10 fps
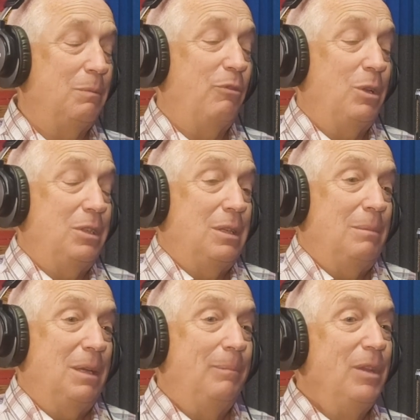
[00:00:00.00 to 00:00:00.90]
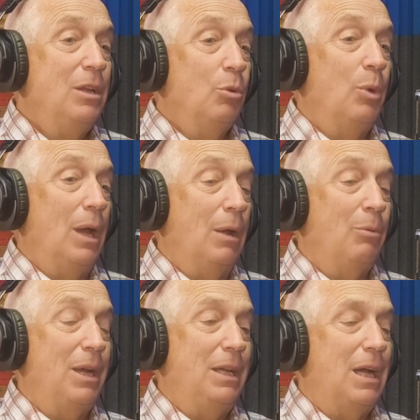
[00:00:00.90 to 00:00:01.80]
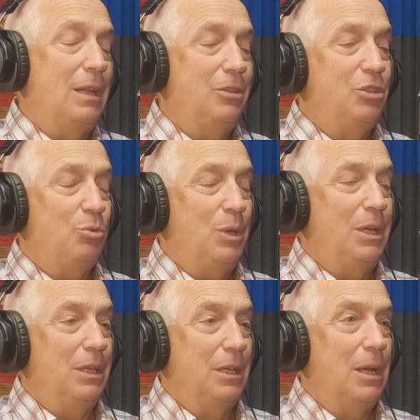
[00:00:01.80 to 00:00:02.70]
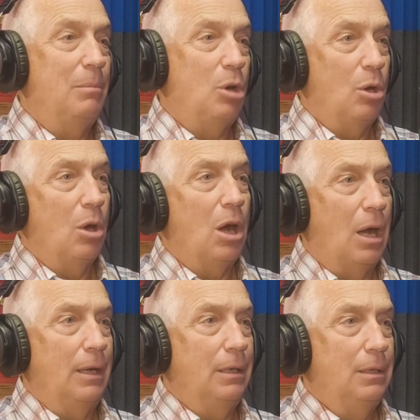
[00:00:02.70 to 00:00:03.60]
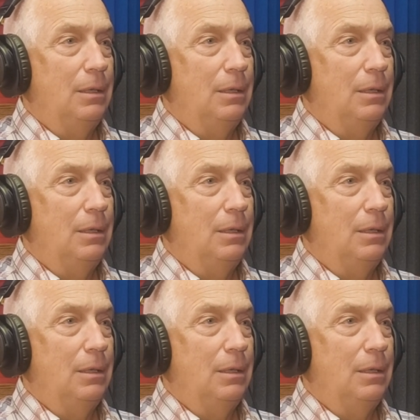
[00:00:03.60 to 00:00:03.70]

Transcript: For instance, I mean, a radiologist reading an MRI,